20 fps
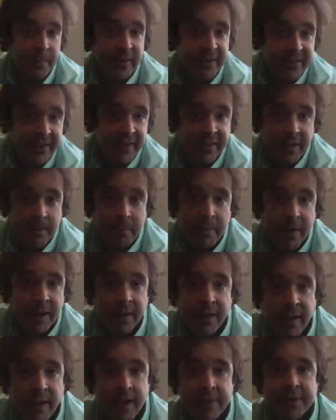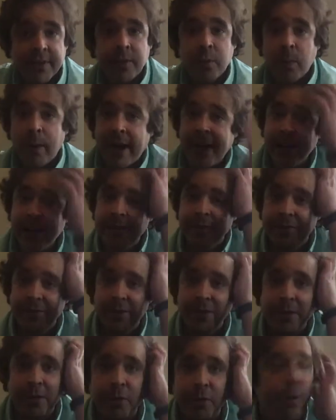sitting in my closet waiting
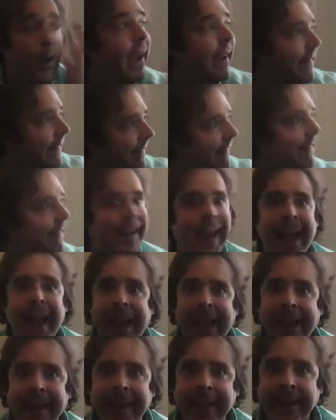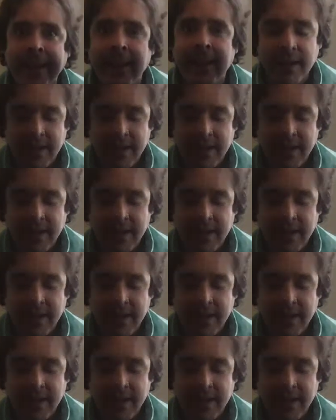for the right day.